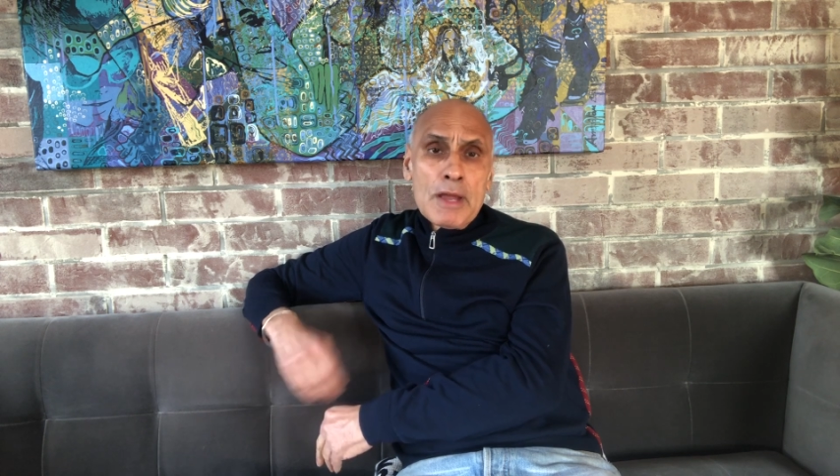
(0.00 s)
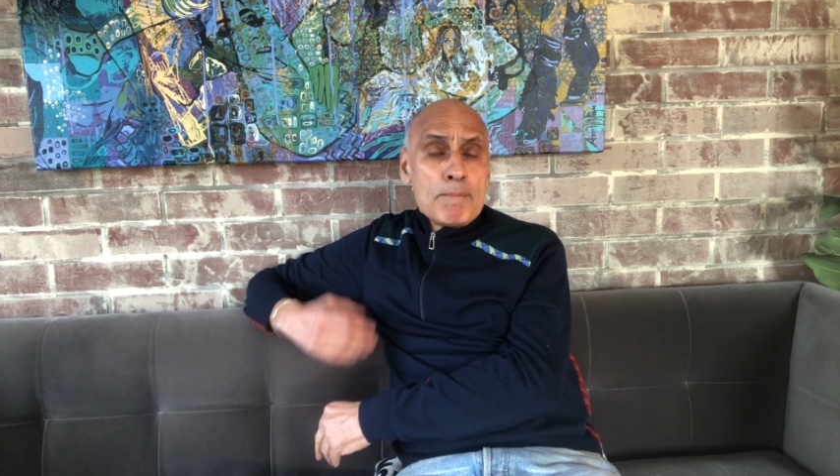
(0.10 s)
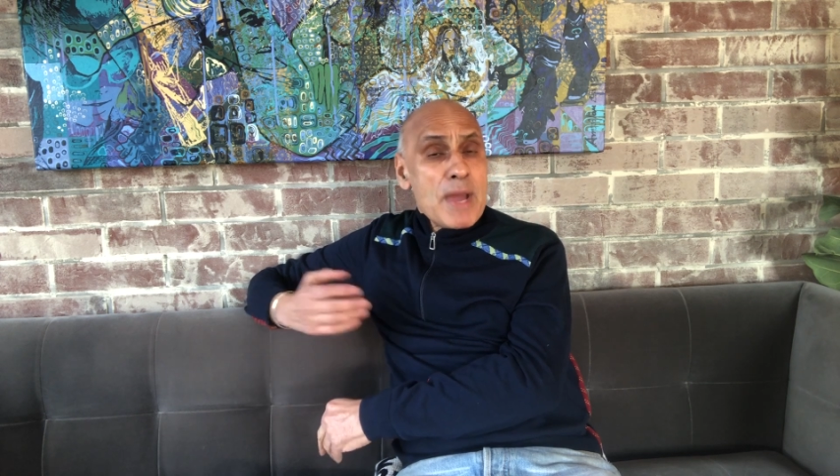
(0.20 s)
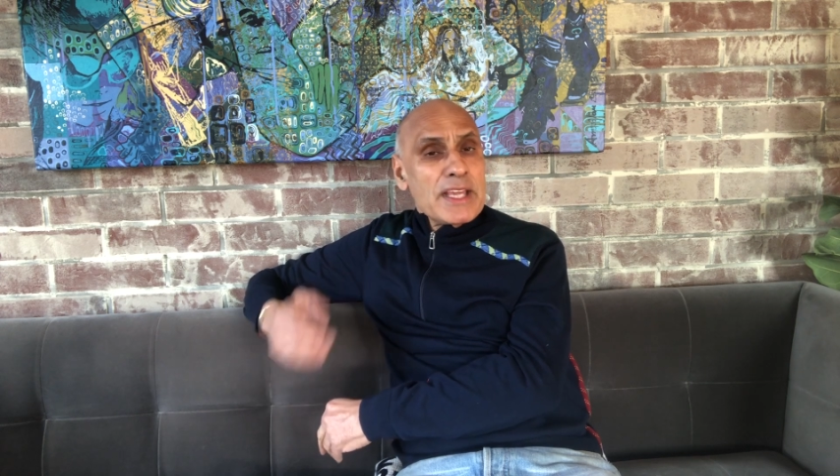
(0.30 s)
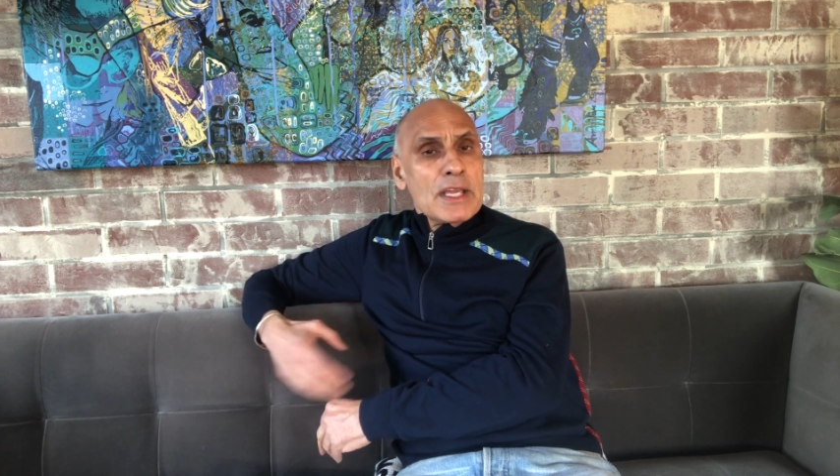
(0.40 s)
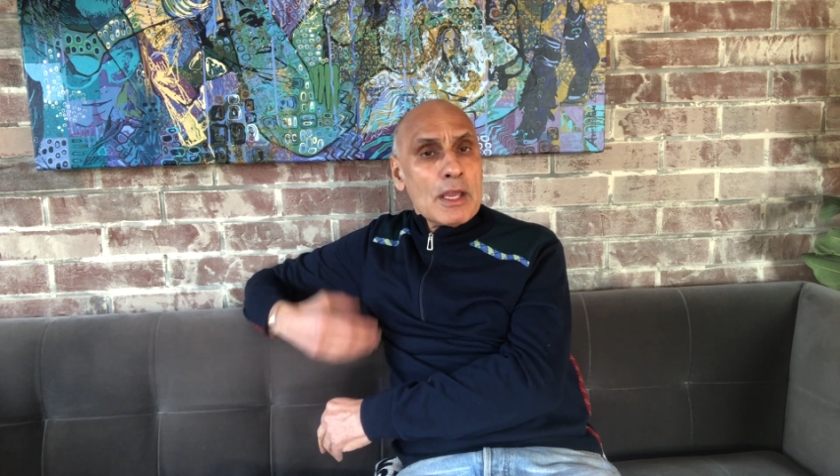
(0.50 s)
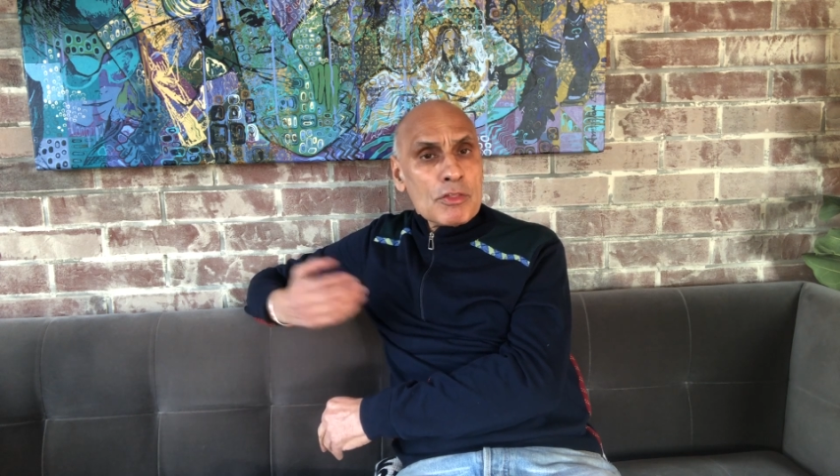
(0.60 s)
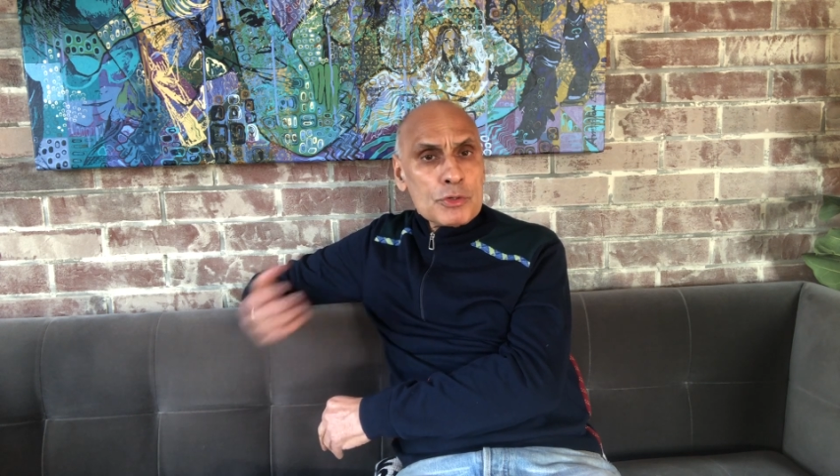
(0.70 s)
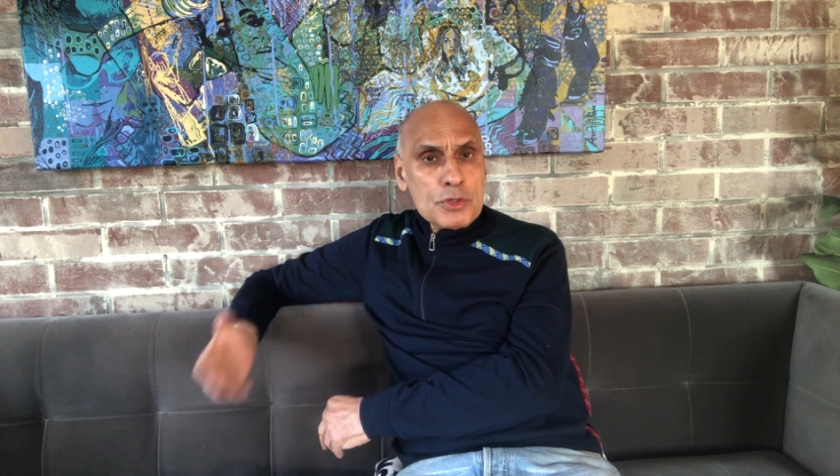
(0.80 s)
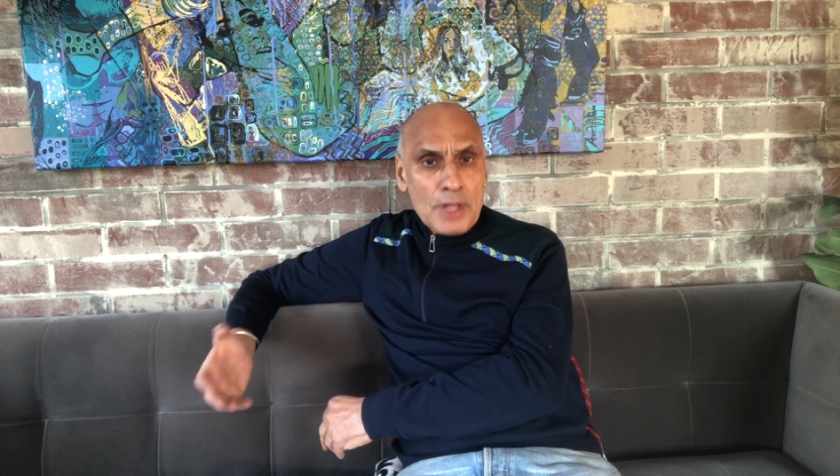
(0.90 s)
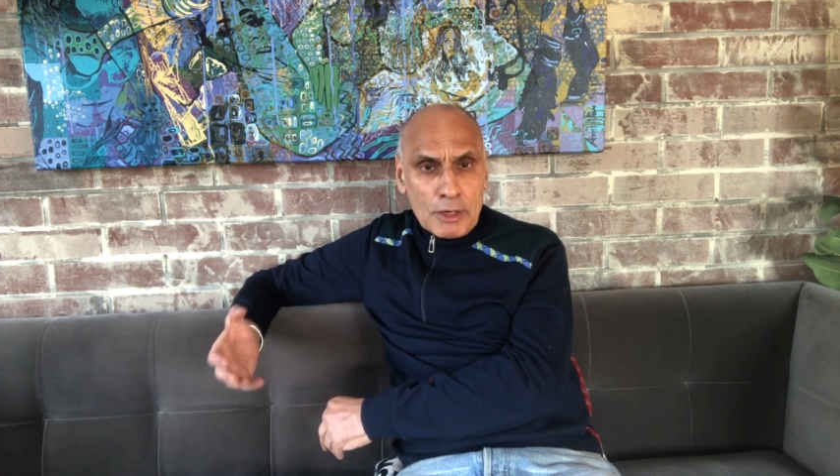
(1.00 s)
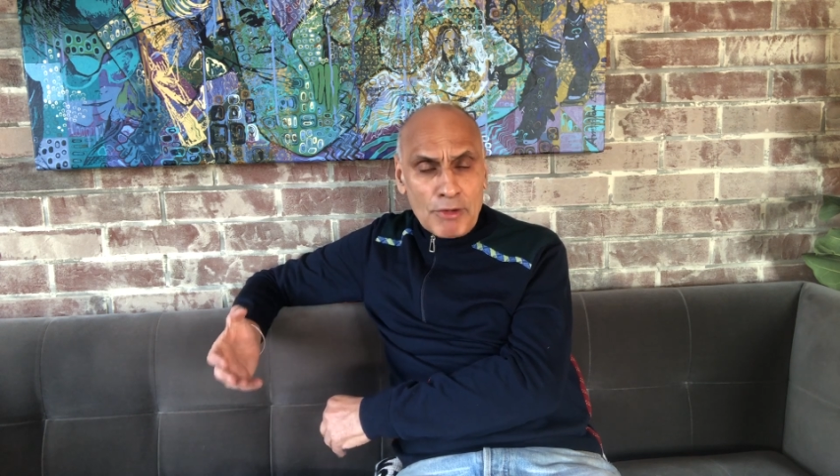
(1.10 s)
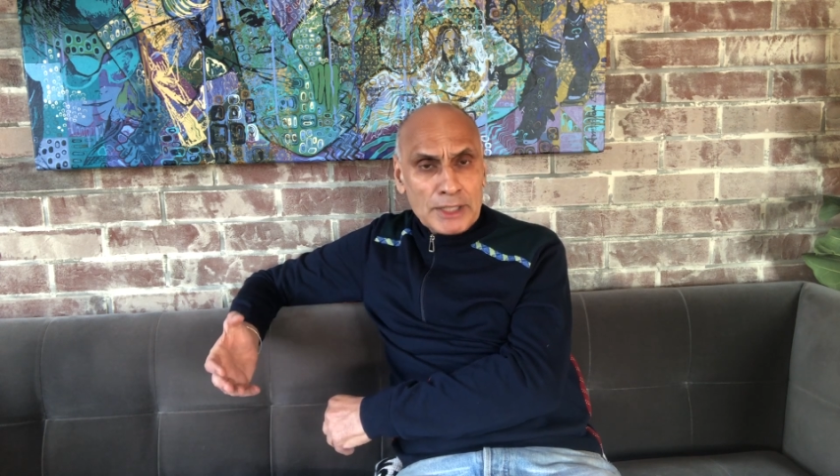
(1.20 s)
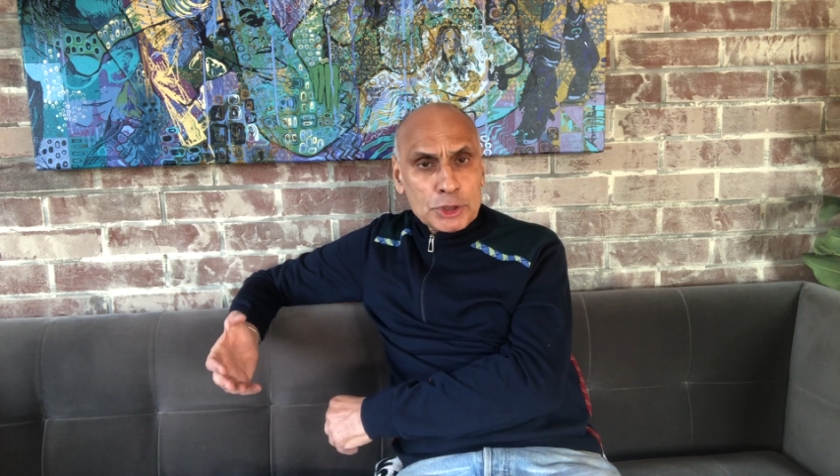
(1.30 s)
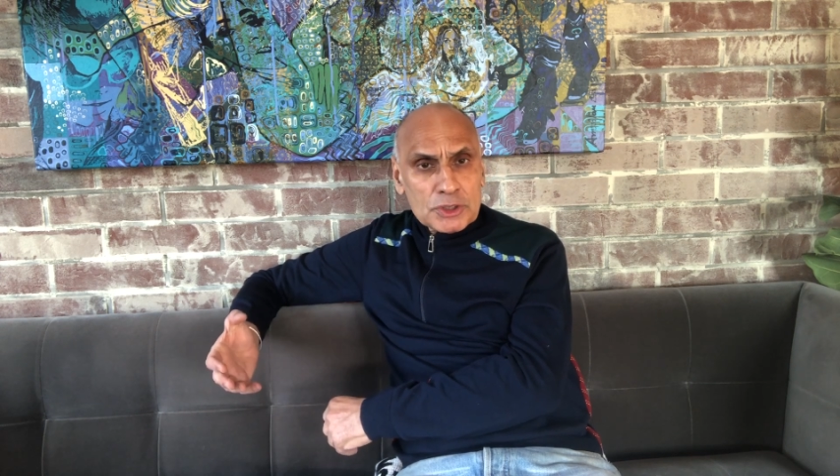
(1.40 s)
making it through their
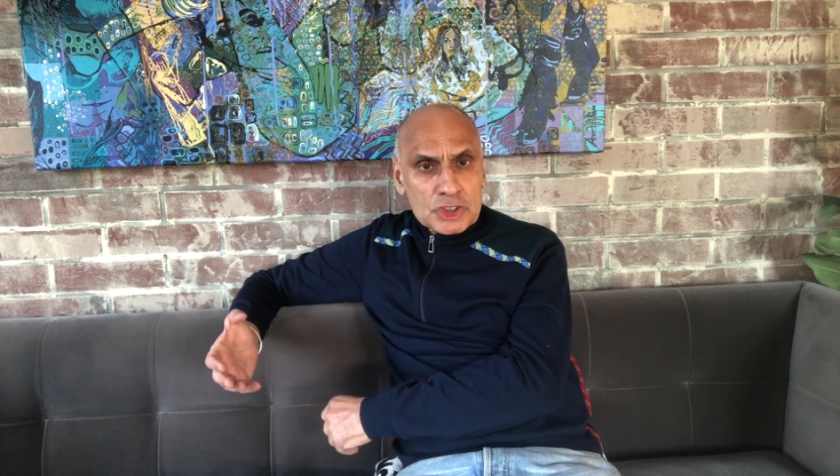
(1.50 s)
graduate